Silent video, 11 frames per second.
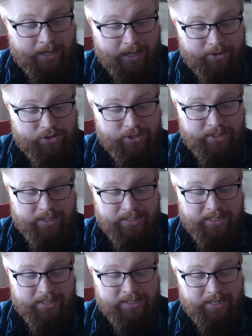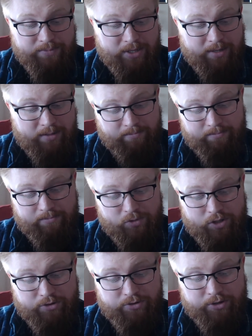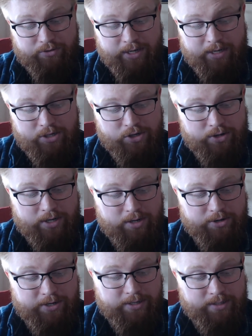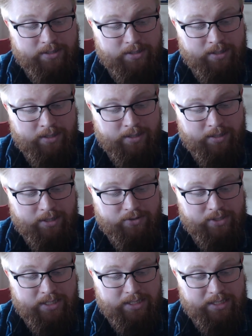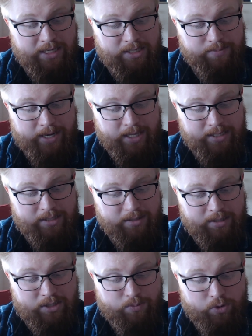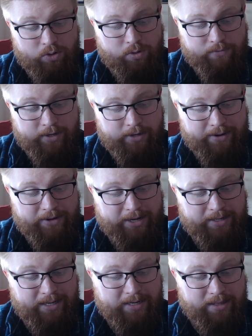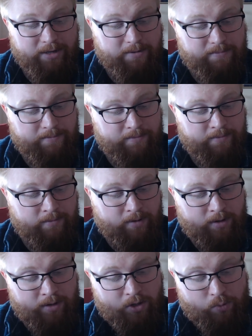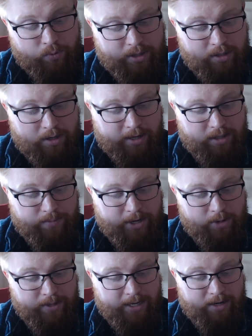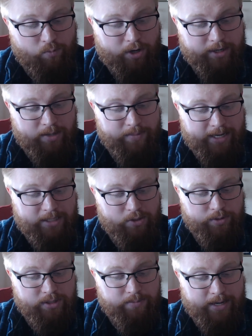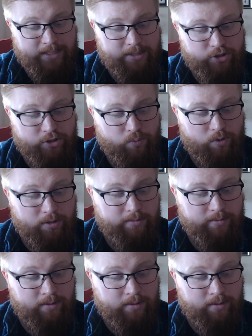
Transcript: I was just going to say the same thing, Shandra agreed, turning on her heels. You've seen the snake's palace. Tomorrow we'll figure out how to get in there. With a nod, the pair began walking back towards the passage in the wall.